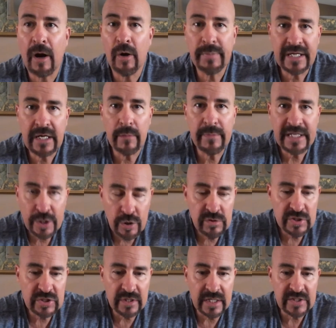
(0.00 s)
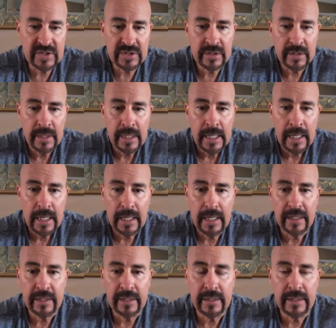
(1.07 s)
becoming useless.
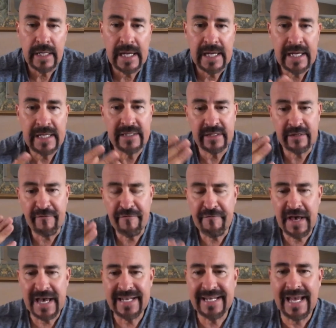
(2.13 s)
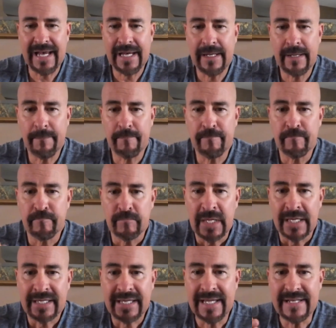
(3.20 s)
And the Fed
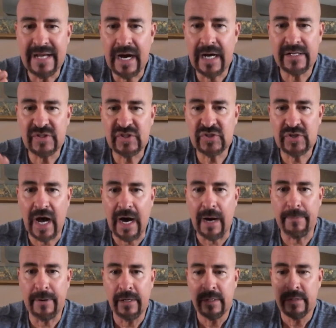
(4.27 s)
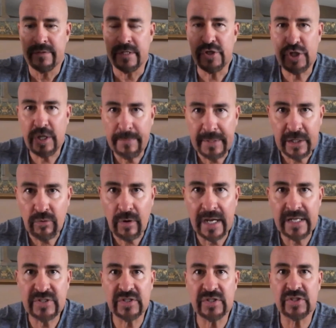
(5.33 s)
cannot stop the shipping
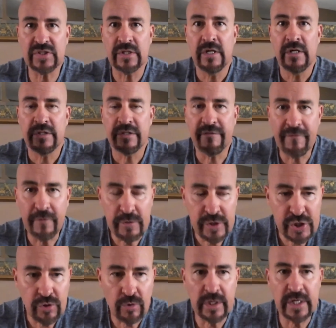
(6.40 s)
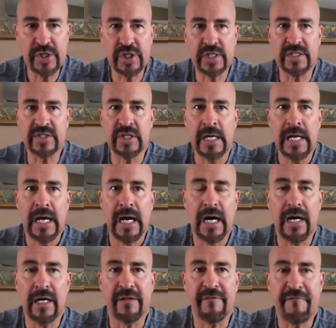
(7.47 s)
crisis, the food shortages.
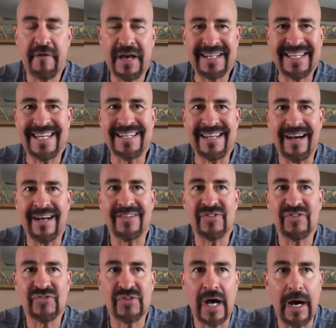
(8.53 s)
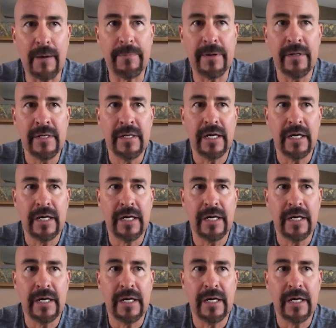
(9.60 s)
The Fed cannot stop